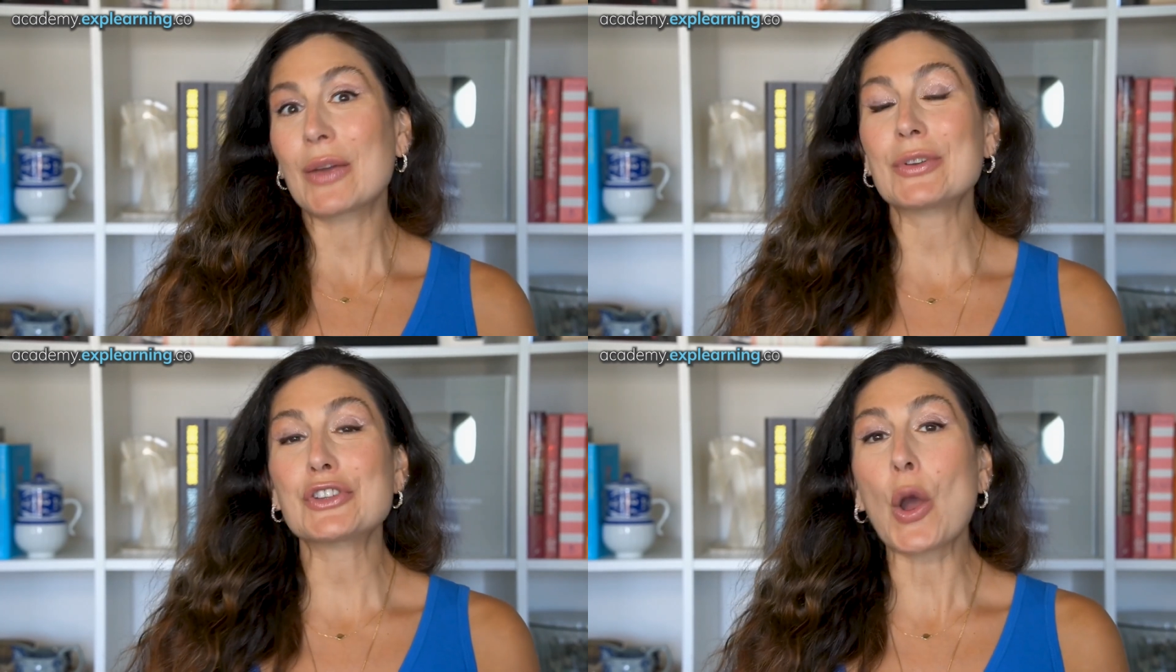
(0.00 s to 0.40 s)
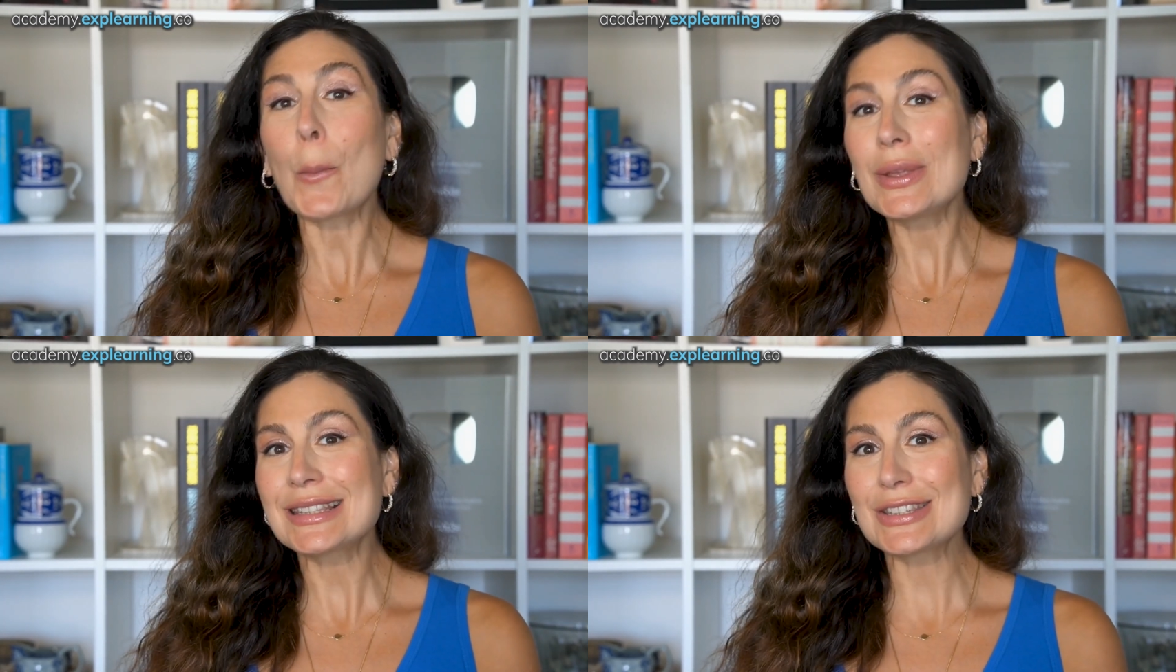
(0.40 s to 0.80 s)
Which
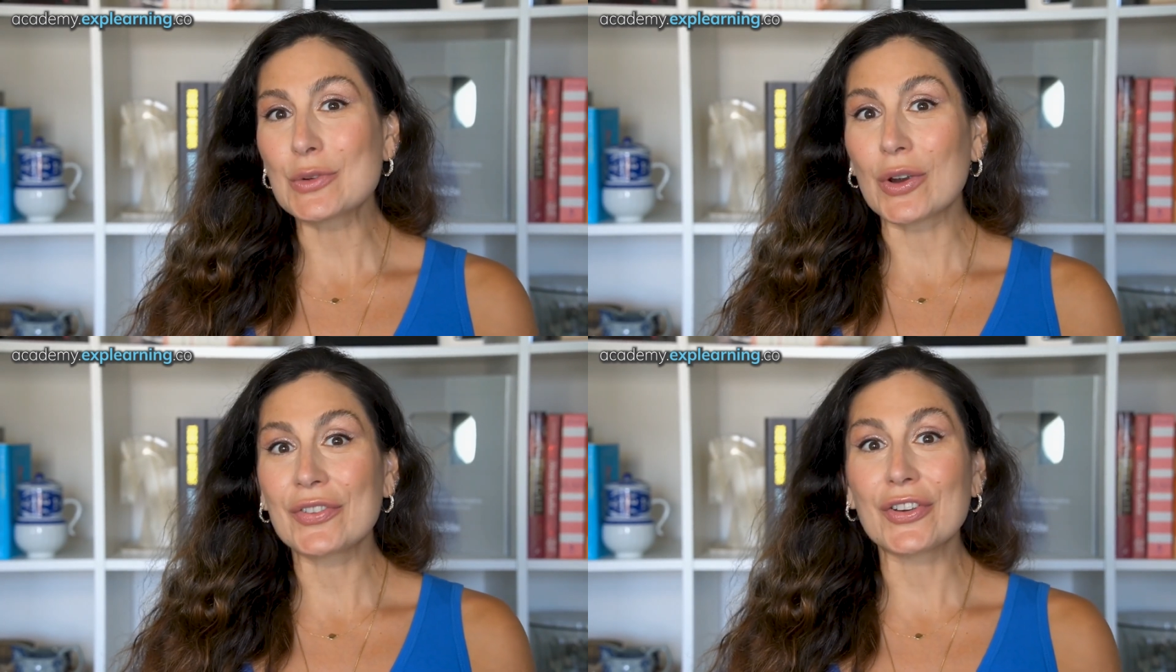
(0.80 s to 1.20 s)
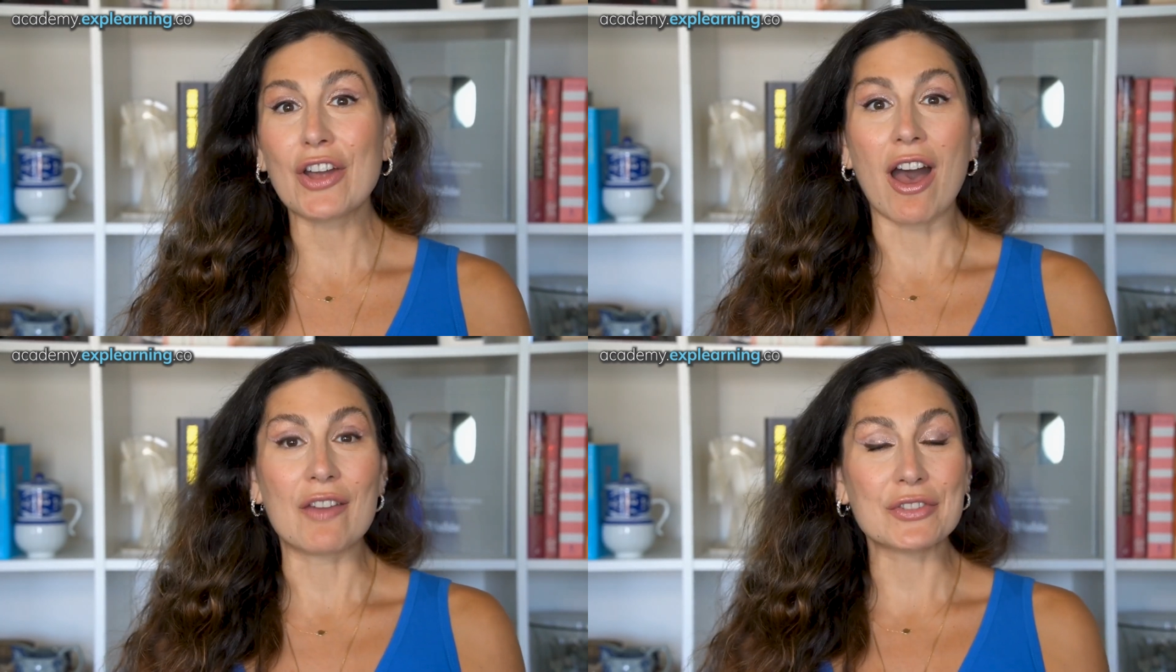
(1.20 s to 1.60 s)
opens the door for
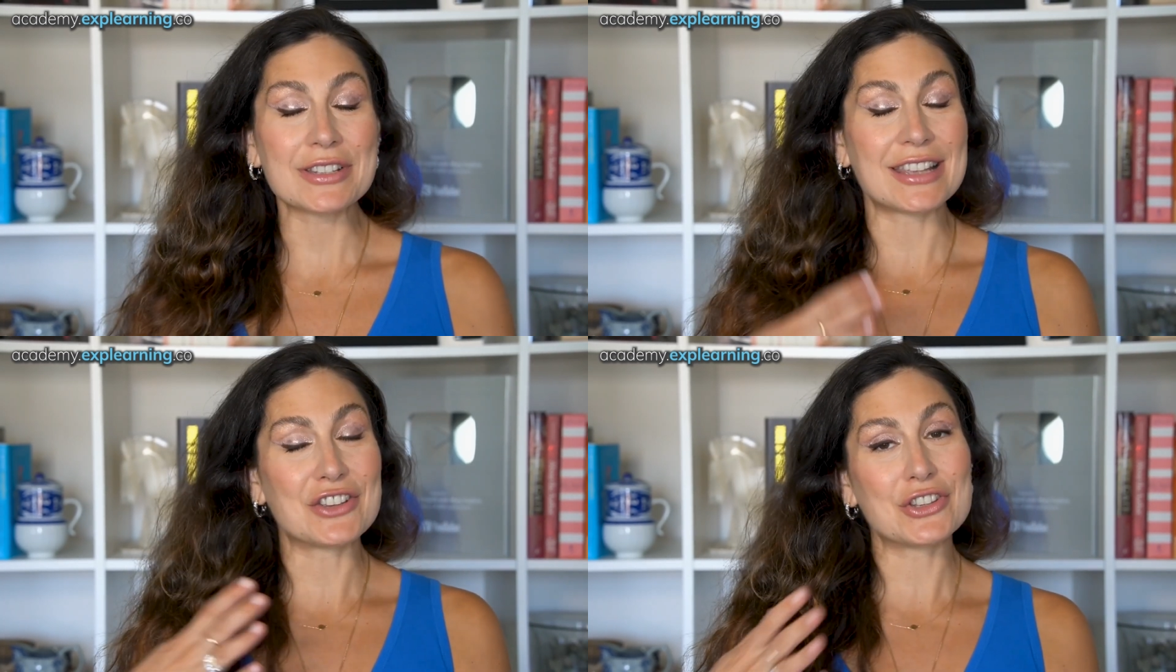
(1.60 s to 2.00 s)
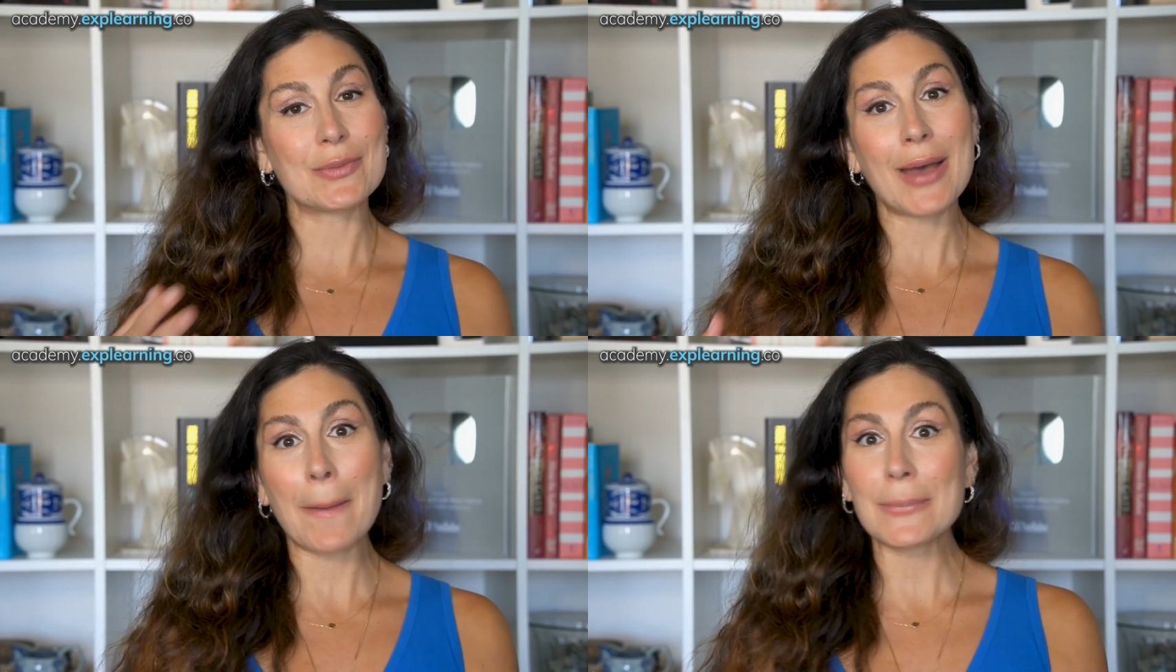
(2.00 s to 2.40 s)
conversation
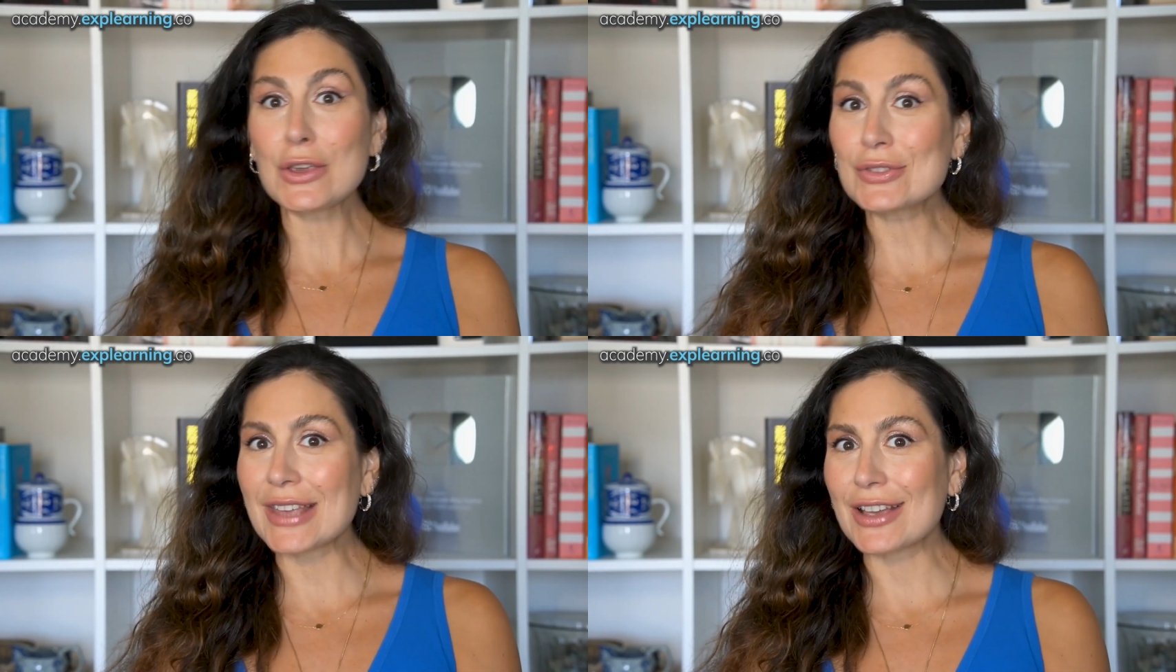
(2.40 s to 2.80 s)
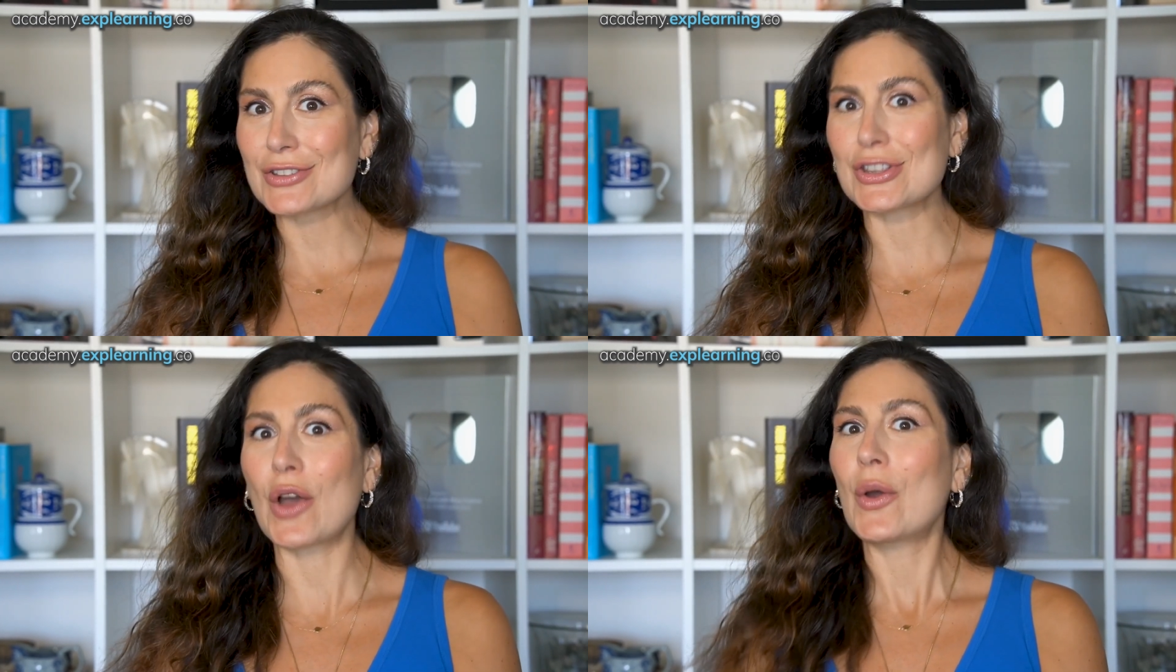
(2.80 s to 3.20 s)
about music.
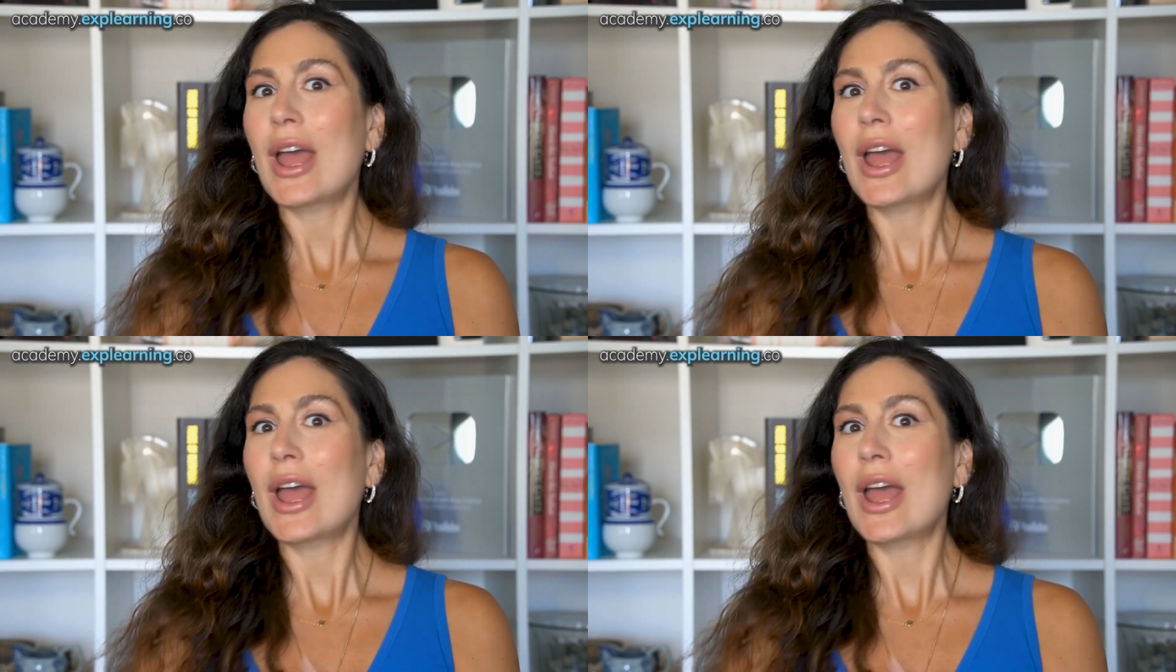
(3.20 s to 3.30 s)
So